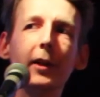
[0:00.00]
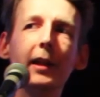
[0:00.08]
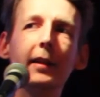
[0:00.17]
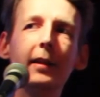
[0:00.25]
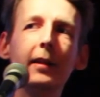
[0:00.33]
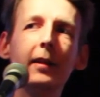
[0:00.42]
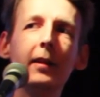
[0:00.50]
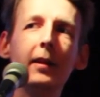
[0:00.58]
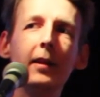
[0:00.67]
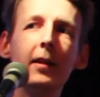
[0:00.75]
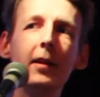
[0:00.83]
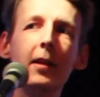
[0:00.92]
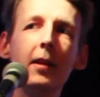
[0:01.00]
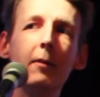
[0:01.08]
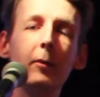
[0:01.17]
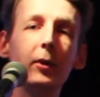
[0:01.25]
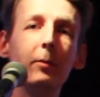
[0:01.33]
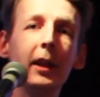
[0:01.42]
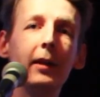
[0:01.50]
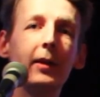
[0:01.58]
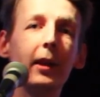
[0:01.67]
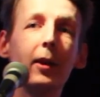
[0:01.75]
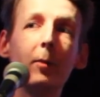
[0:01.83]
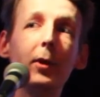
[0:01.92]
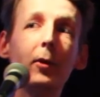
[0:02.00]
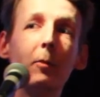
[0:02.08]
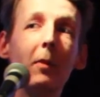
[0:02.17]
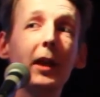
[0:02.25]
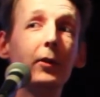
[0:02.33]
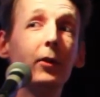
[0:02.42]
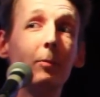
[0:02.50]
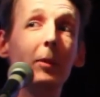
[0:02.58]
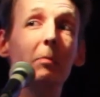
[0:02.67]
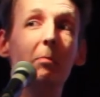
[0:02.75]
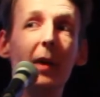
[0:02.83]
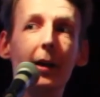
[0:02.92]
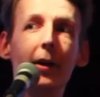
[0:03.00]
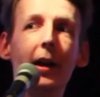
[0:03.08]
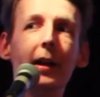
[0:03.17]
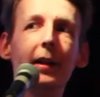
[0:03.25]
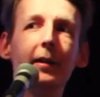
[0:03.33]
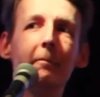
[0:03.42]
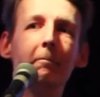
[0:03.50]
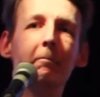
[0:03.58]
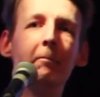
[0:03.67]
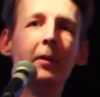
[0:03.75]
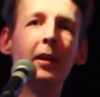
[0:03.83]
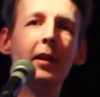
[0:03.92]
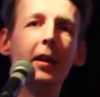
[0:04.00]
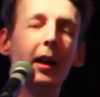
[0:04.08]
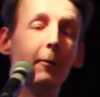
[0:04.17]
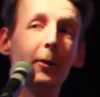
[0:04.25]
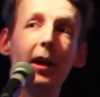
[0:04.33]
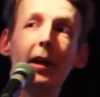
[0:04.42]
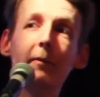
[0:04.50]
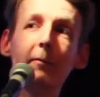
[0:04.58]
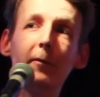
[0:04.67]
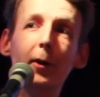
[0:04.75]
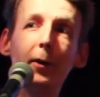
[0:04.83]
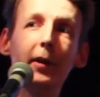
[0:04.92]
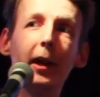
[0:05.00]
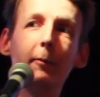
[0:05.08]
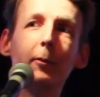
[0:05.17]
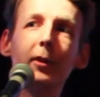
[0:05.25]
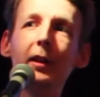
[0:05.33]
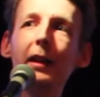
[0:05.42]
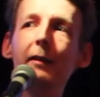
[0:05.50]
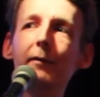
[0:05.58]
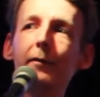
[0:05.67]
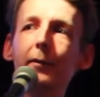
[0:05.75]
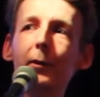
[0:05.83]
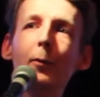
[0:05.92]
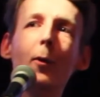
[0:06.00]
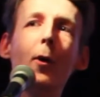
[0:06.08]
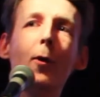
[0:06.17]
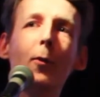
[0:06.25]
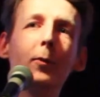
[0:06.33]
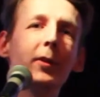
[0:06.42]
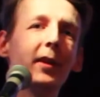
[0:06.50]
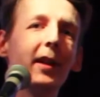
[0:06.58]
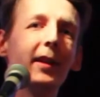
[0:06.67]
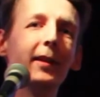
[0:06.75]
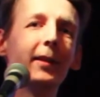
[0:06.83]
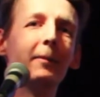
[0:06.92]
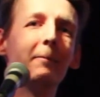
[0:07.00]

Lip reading: rate, which means that the computer might just be better at it. And with that thought, I would leave you all tonight.